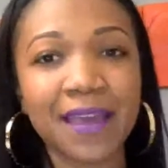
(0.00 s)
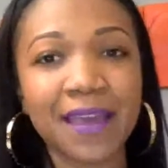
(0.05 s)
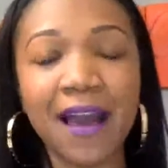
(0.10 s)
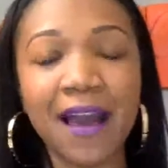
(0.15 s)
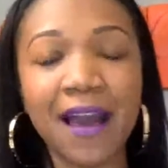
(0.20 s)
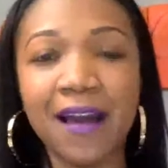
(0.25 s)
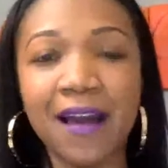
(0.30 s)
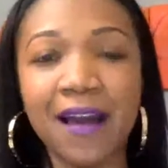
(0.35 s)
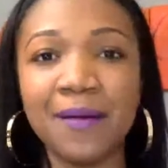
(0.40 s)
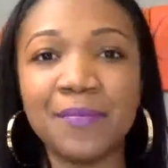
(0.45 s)

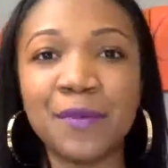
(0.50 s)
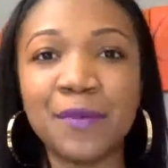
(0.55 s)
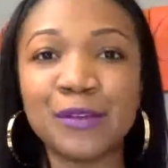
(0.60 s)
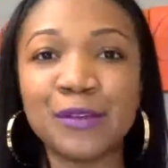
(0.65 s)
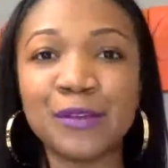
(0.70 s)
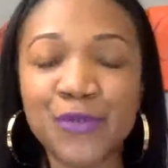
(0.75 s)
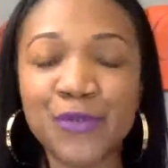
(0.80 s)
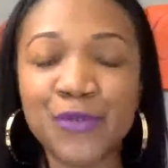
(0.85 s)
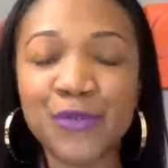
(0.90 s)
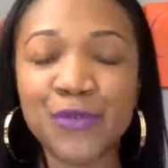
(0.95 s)
Those
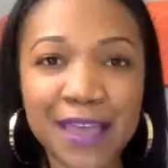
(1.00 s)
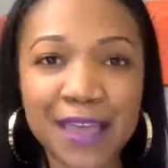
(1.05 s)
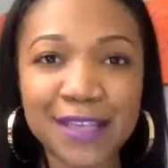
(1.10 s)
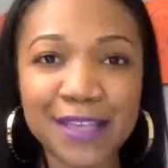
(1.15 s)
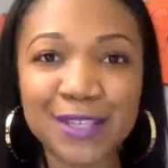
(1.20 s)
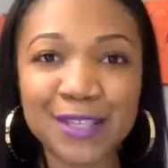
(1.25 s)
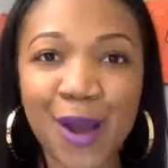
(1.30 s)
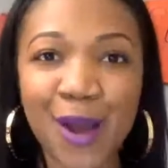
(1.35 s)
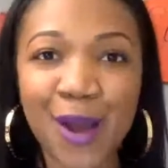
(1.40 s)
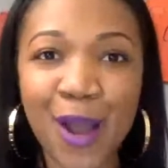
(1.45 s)
three things
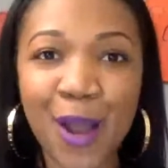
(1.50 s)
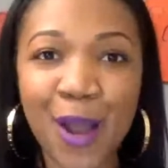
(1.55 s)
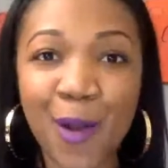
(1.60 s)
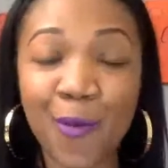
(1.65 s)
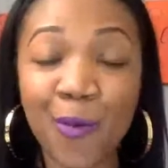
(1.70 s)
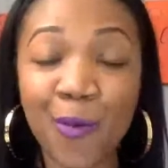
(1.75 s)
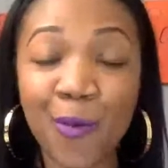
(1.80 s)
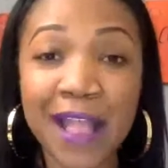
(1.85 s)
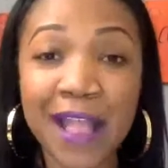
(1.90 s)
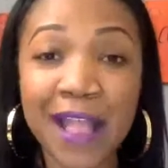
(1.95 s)
are
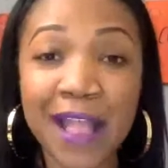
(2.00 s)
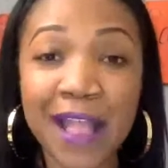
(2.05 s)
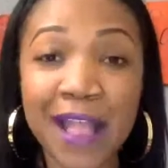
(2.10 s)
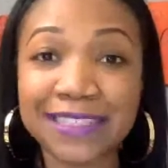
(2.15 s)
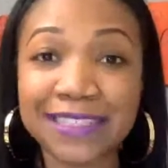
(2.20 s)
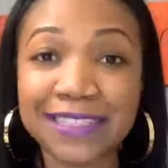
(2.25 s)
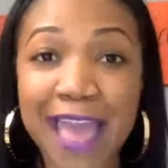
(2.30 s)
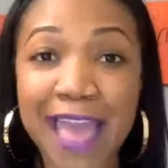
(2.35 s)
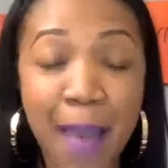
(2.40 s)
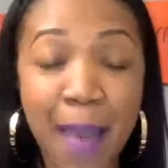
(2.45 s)
what
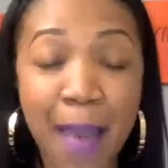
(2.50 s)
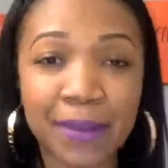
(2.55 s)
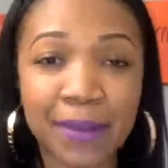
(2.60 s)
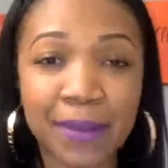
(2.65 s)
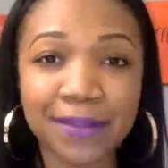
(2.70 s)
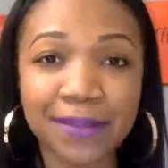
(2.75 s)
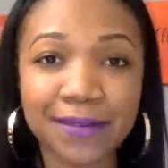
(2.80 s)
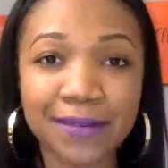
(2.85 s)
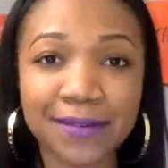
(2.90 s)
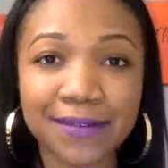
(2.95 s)
actually
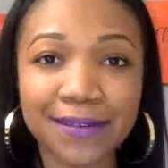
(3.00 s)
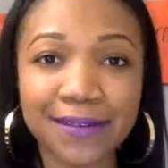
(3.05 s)
happened,